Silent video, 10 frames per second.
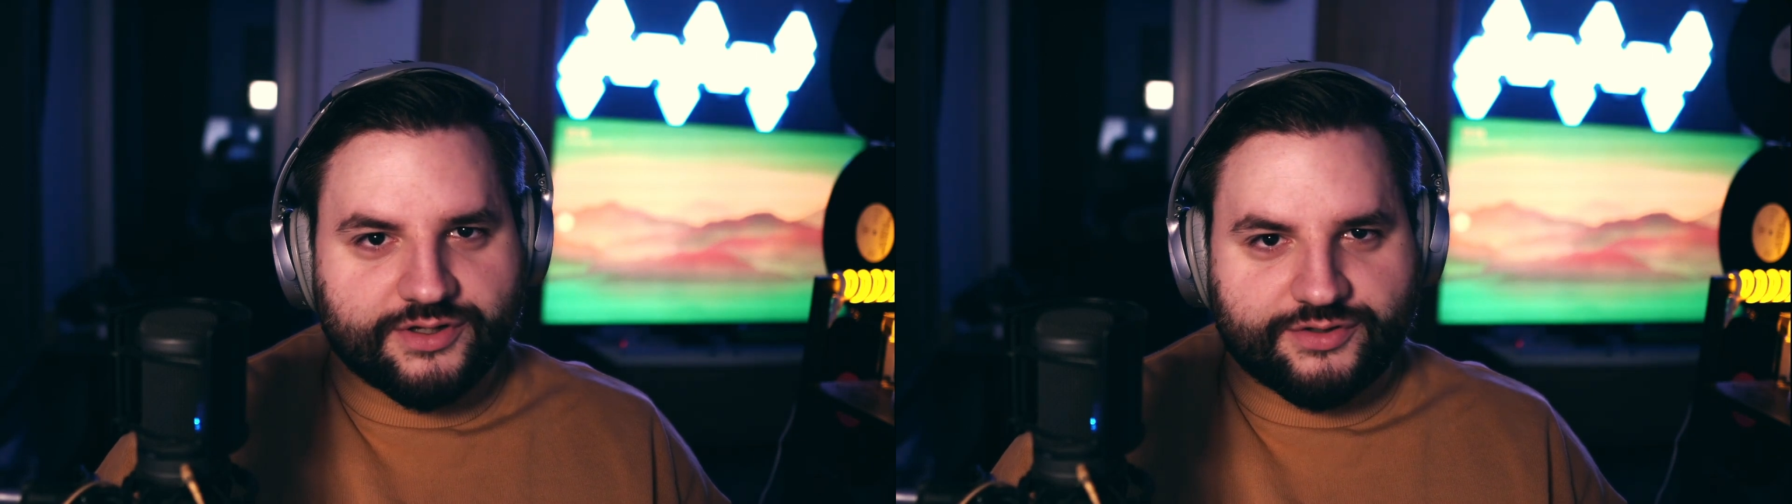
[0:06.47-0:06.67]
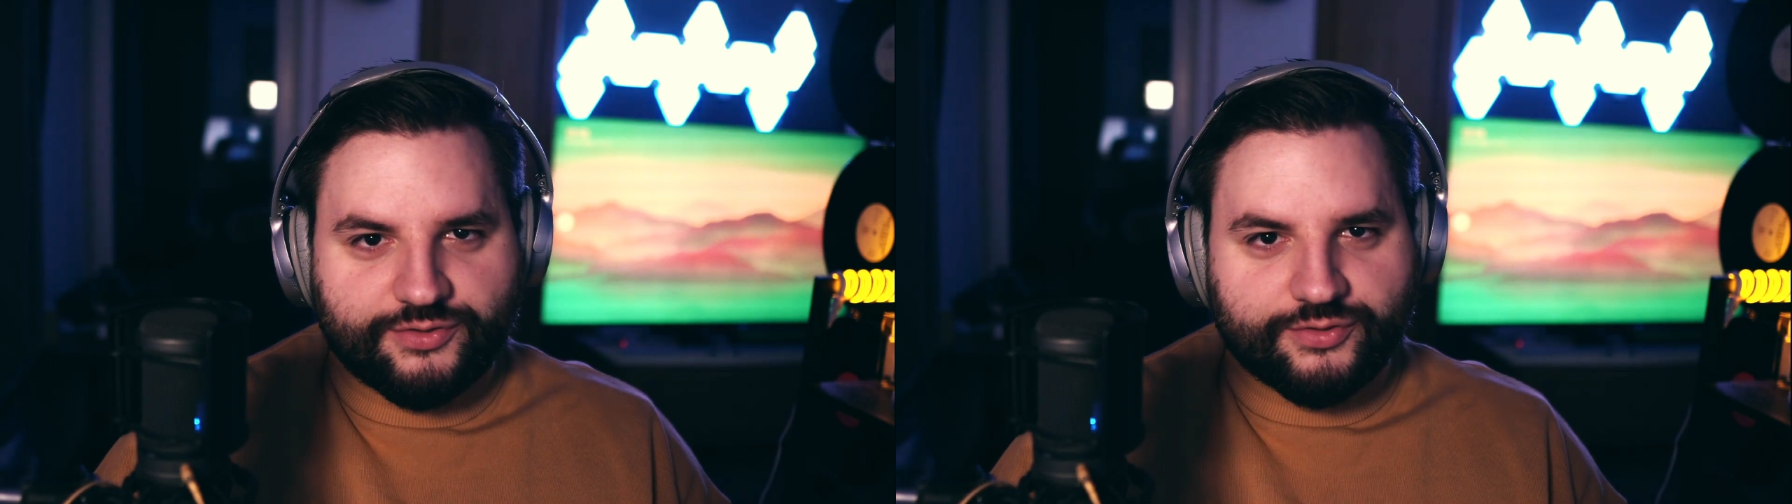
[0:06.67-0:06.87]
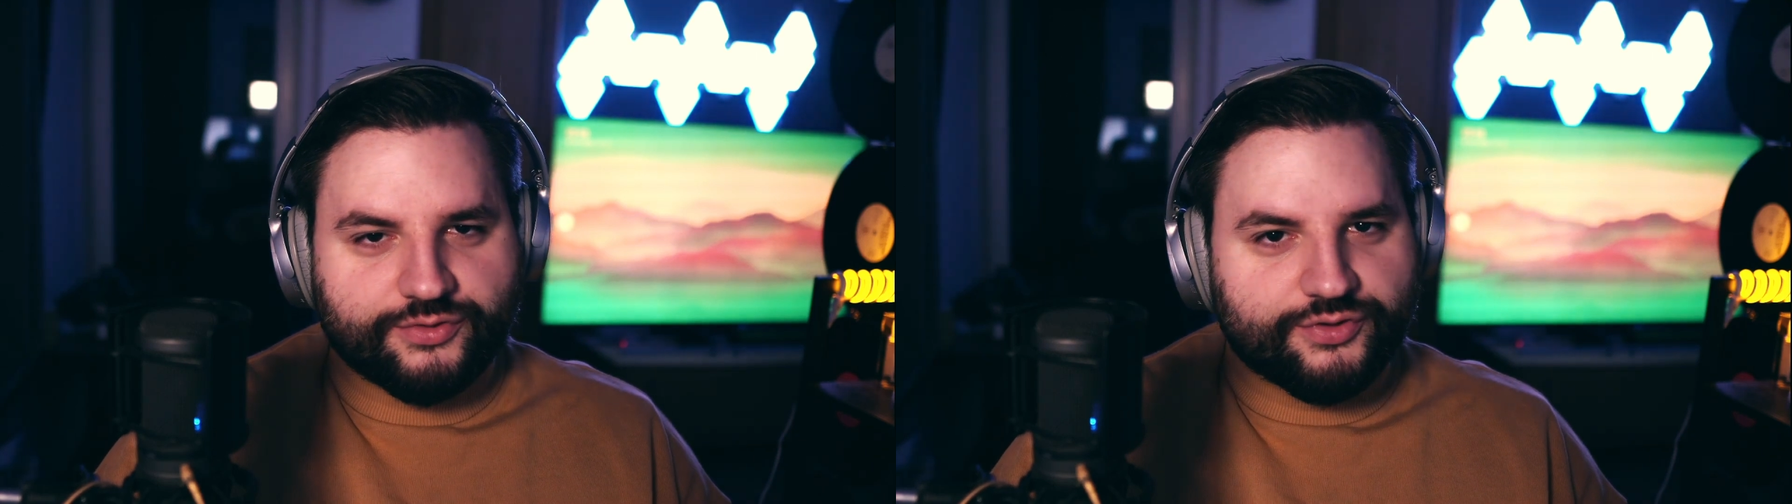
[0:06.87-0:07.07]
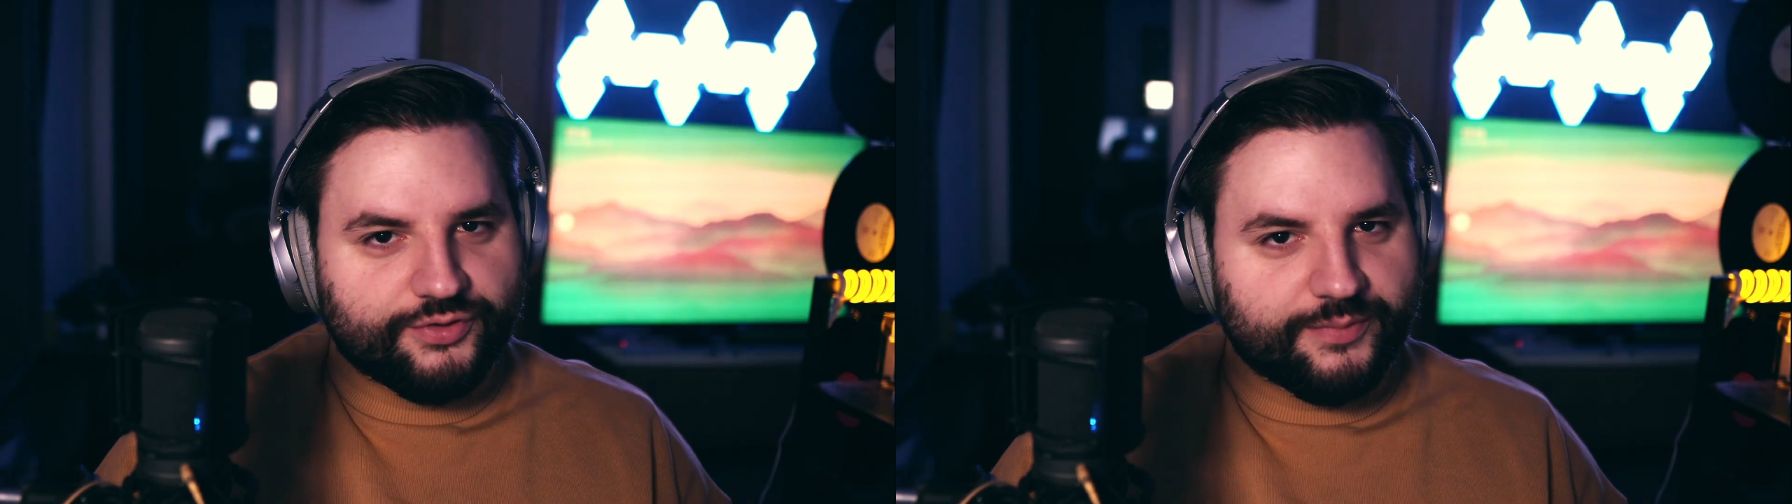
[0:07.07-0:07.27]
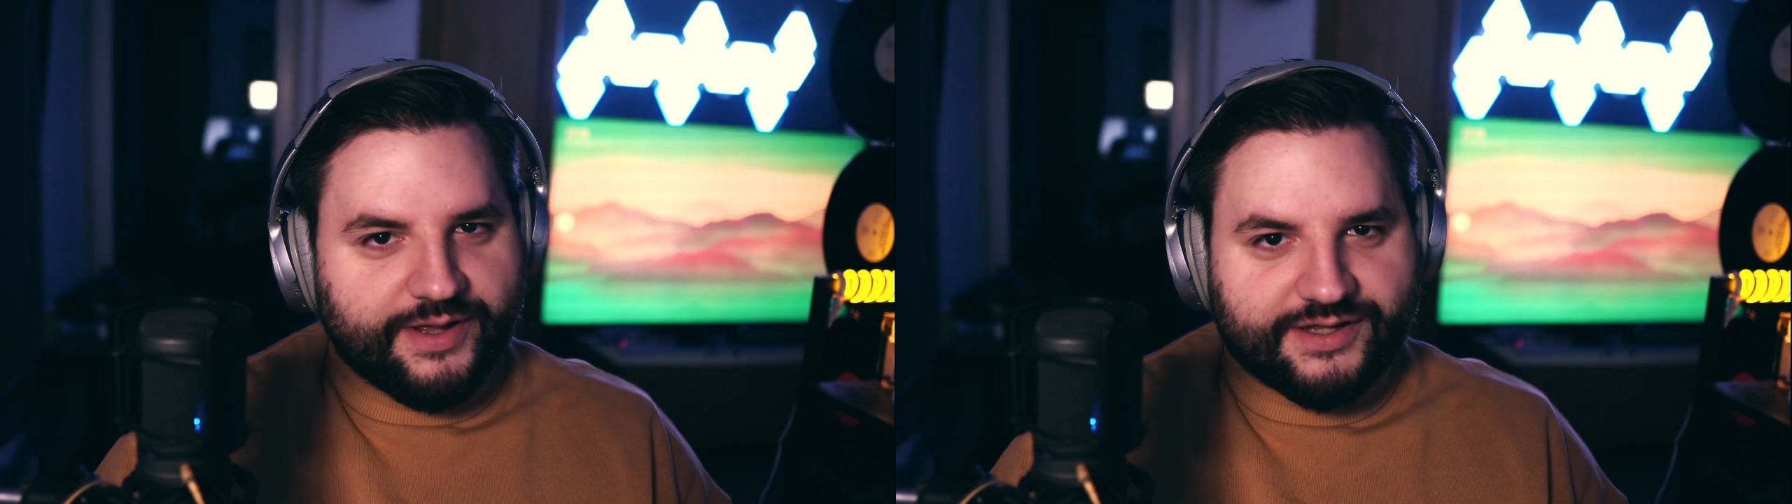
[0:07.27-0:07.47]
that
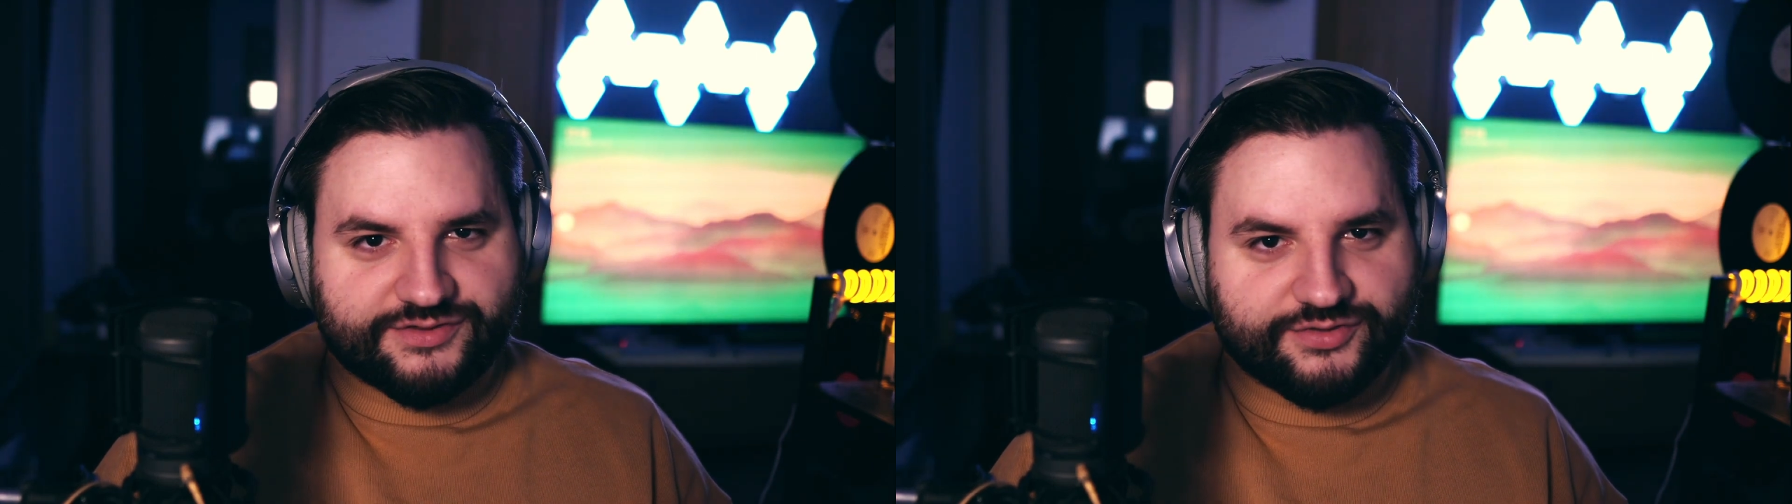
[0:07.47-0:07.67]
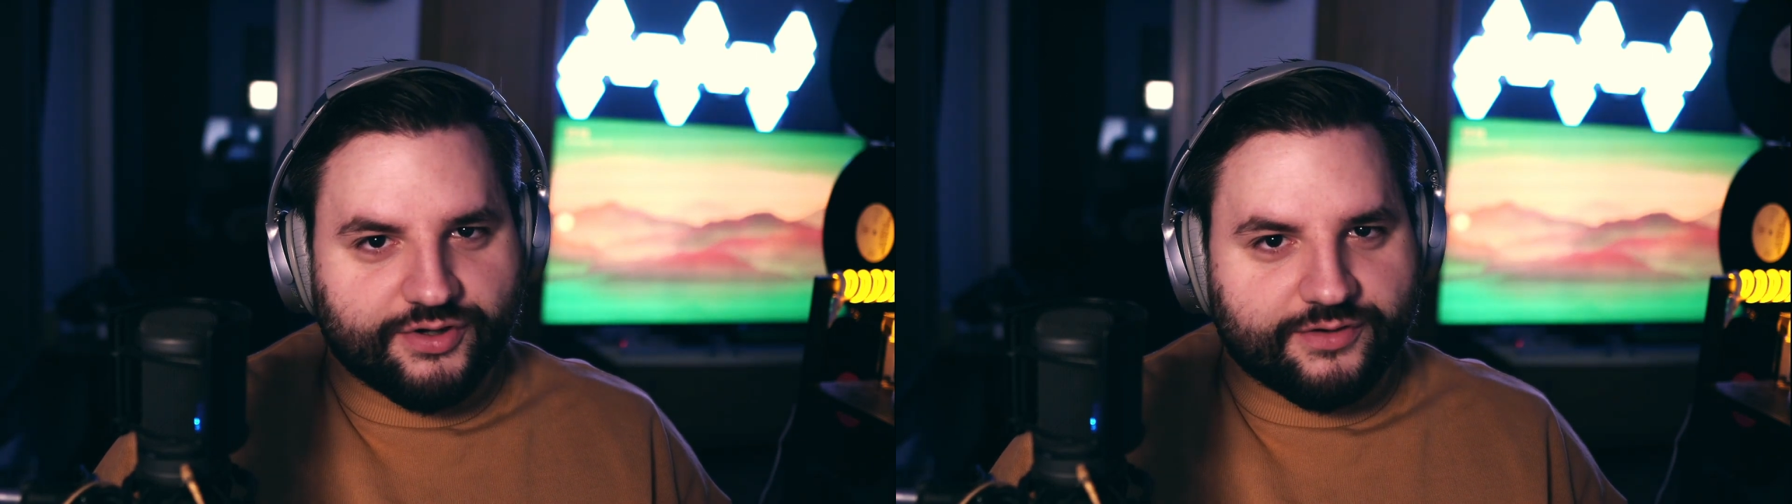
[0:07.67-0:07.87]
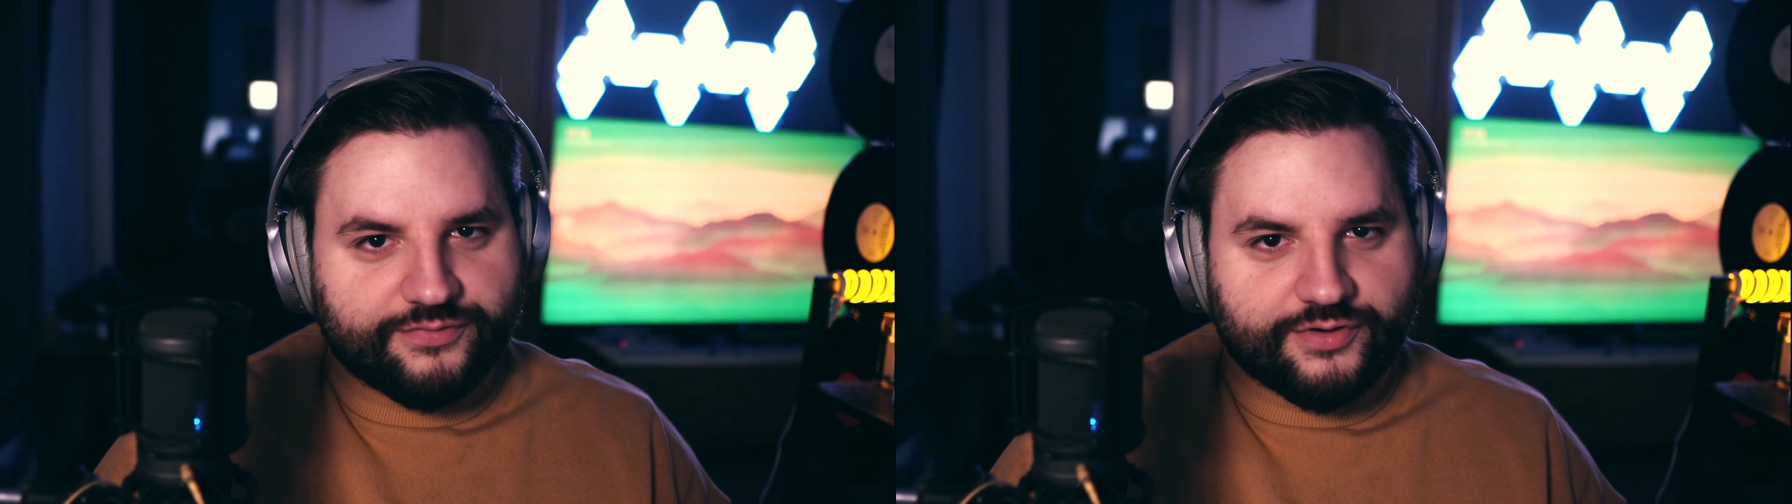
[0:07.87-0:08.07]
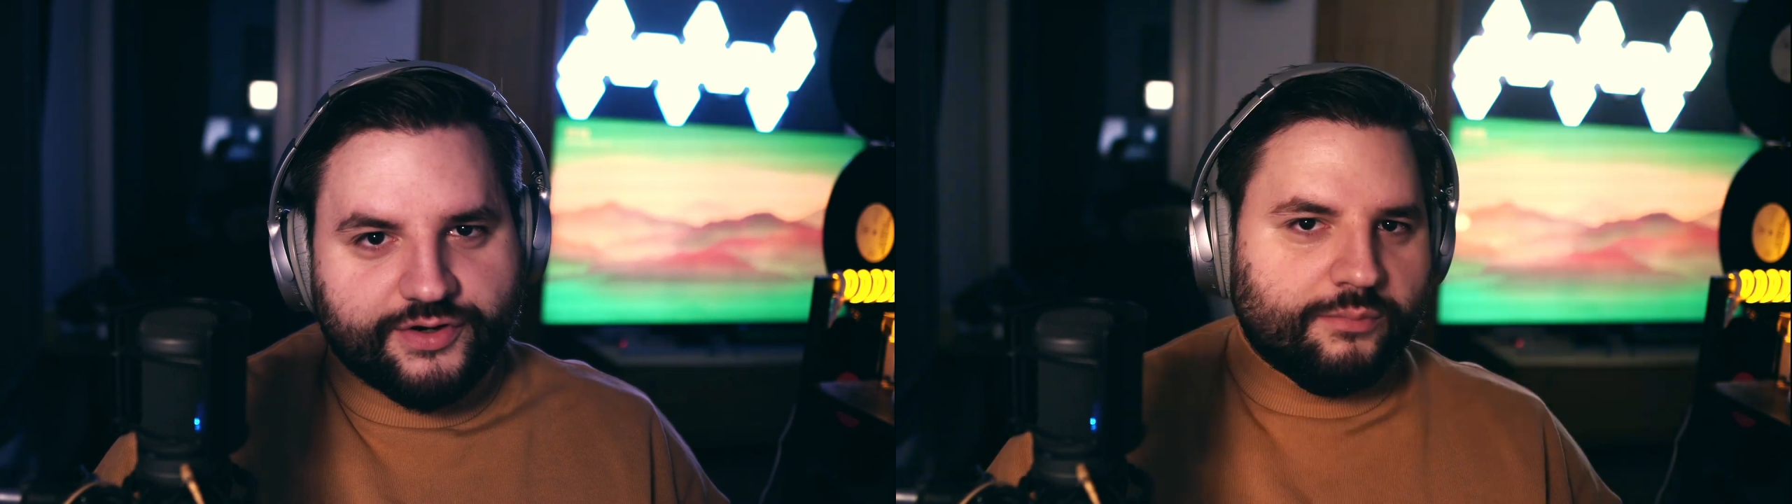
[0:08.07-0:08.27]
YouTube has to offer.